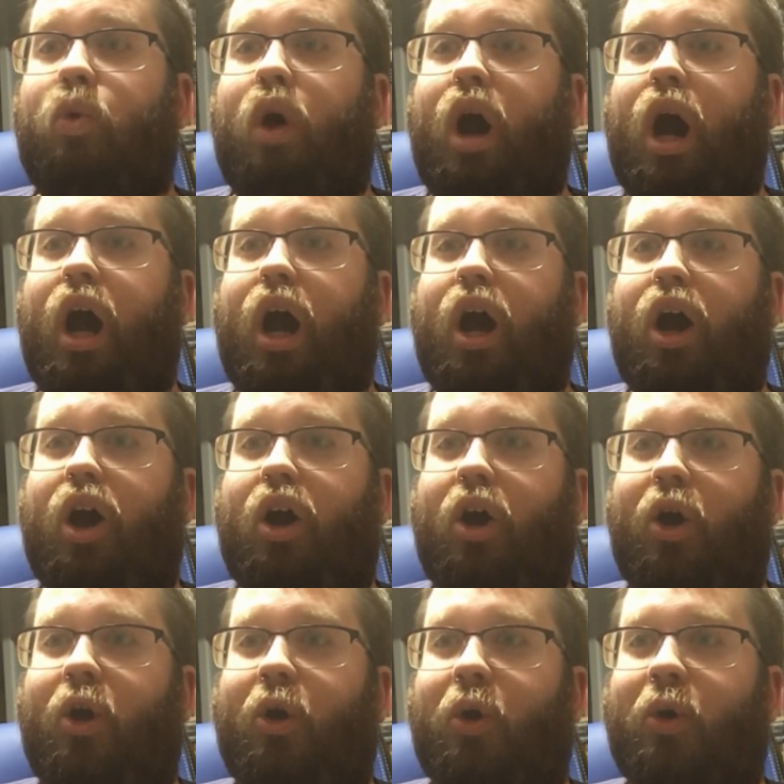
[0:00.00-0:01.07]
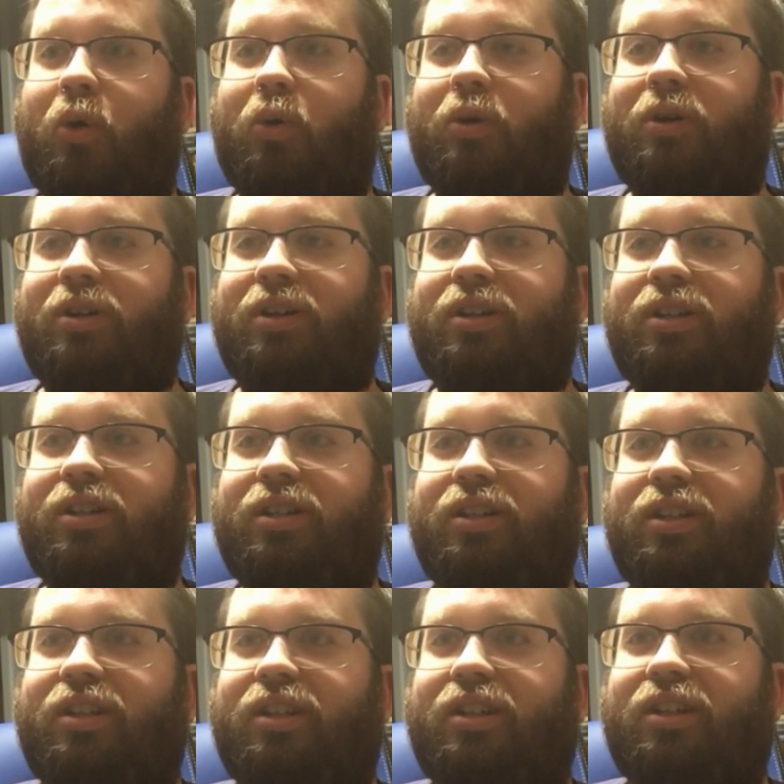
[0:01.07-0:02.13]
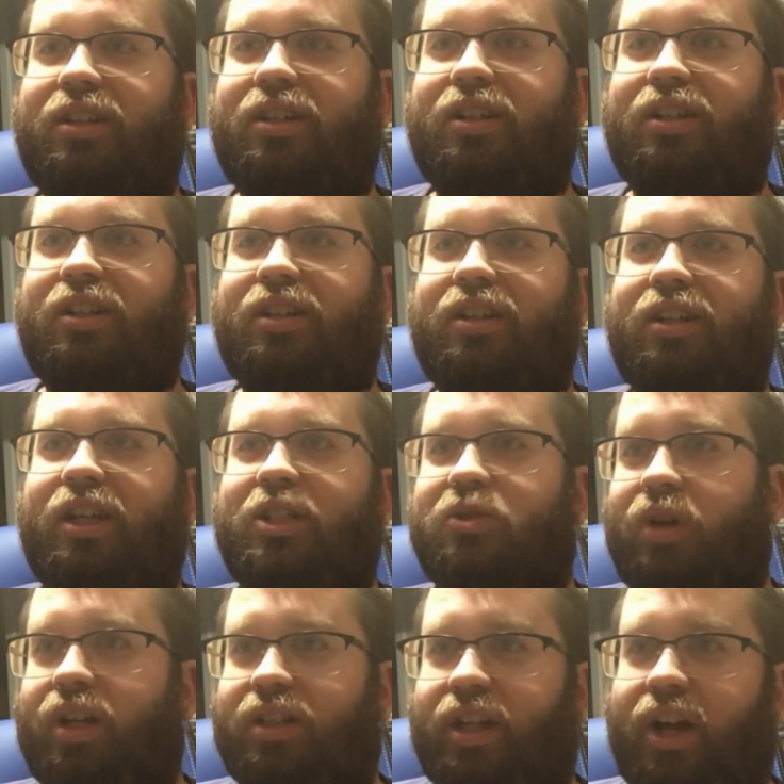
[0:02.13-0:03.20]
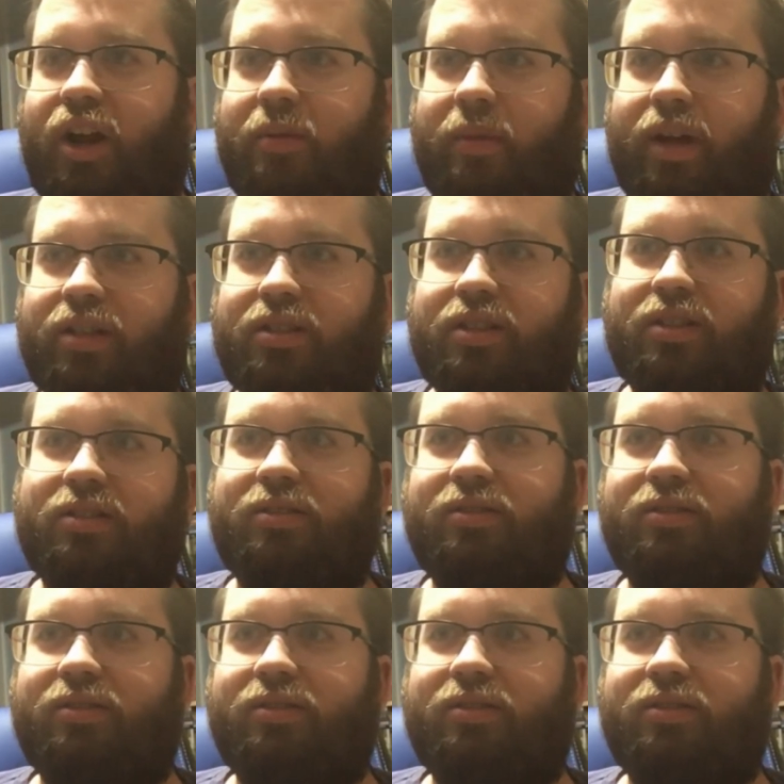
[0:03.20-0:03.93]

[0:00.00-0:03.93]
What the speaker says: Whoa! He's right there, I'm guessing.